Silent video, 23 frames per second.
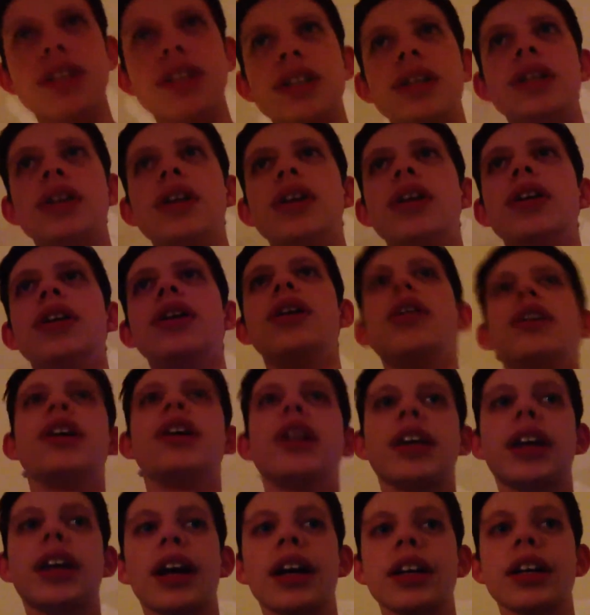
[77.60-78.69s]
to
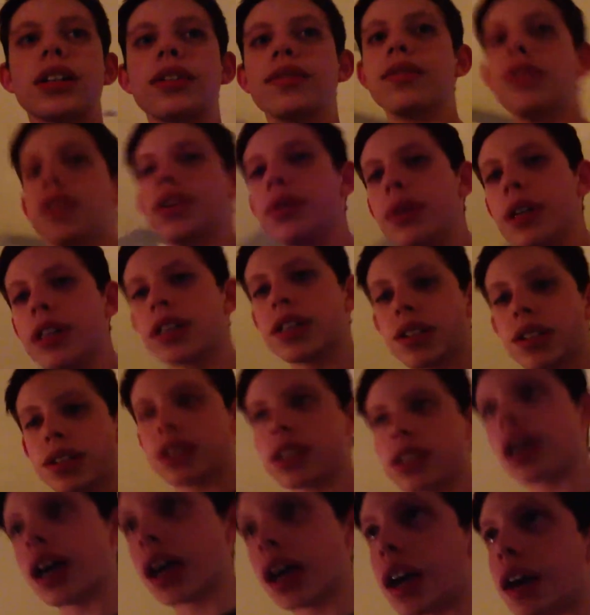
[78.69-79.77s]
kind of do
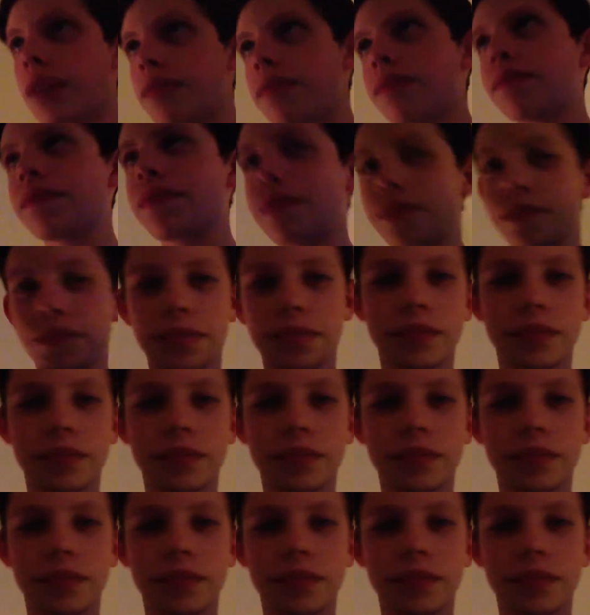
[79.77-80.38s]
it. I'm